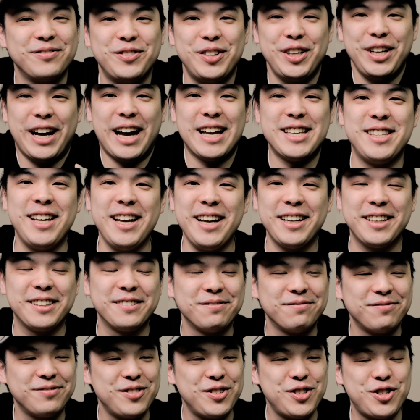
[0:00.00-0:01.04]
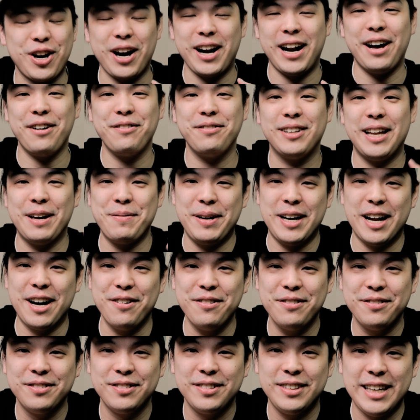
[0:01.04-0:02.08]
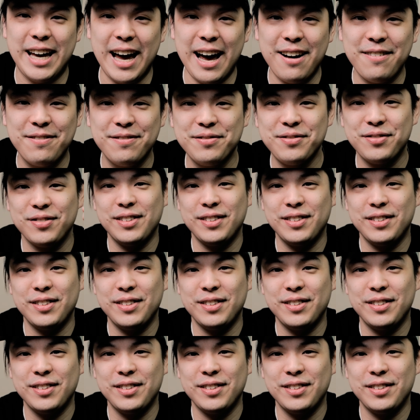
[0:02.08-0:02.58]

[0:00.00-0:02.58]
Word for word: What do you guys think? Try it out. Let me know. Yeah?